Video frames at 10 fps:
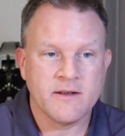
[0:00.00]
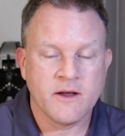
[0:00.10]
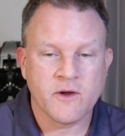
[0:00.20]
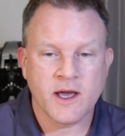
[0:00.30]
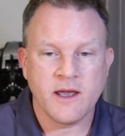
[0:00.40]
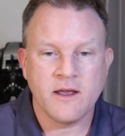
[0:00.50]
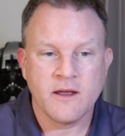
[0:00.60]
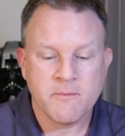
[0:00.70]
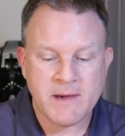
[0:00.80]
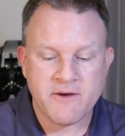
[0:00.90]
Okay?
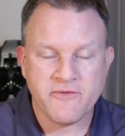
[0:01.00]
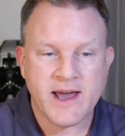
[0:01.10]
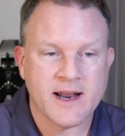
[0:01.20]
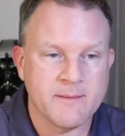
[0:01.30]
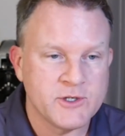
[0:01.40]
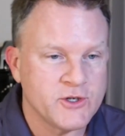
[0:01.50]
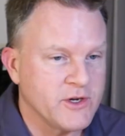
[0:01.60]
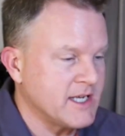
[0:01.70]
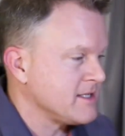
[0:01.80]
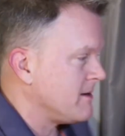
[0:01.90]
Matter of fact, let me show you
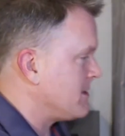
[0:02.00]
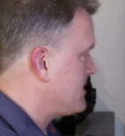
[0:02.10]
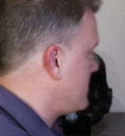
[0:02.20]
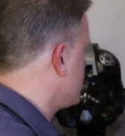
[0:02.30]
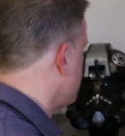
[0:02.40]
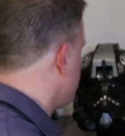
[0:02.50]
guys something. I thought this was